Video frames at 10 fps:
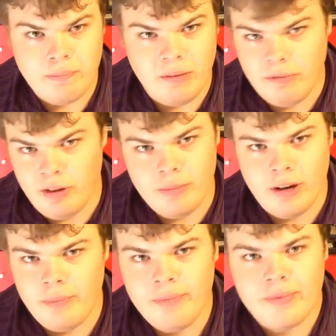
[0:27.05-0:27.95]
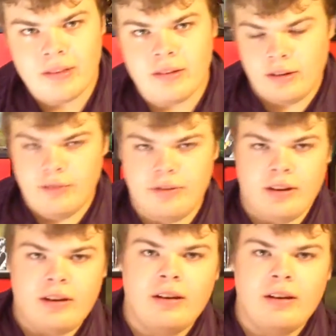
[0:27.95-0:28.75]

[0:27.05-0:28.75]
Amazon Prime, enough said.